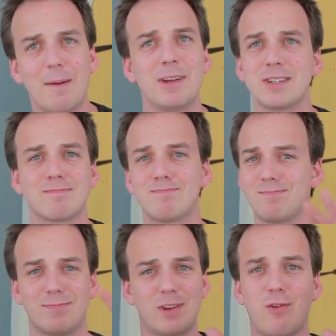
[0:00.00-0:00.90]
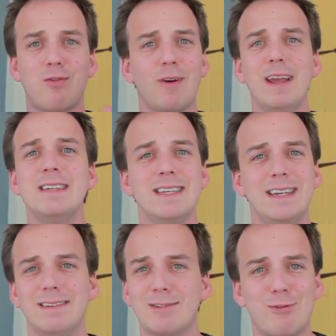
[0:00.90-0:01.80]
I mean, just
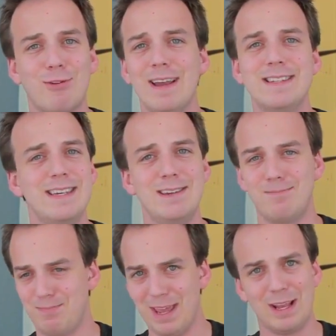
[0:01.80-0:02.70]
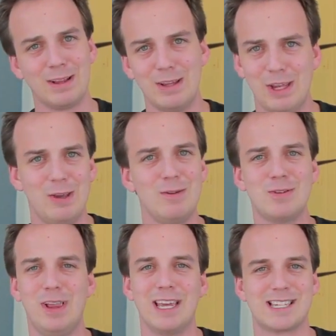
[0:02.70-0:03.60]
crazy, crazy big,
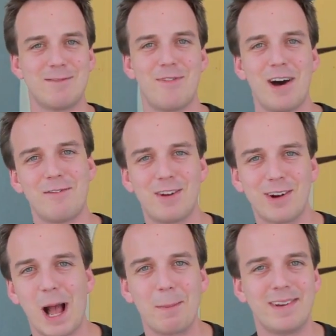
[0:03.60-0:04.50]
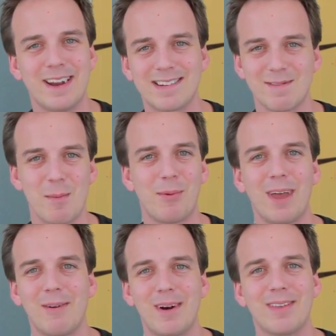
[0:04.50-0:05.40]
huge list of, of different commentators I've been
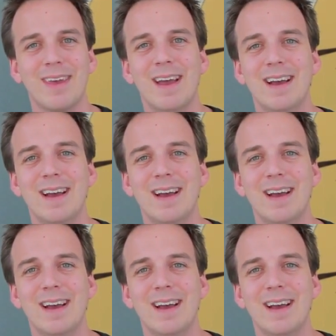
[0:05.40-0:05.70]
playing with.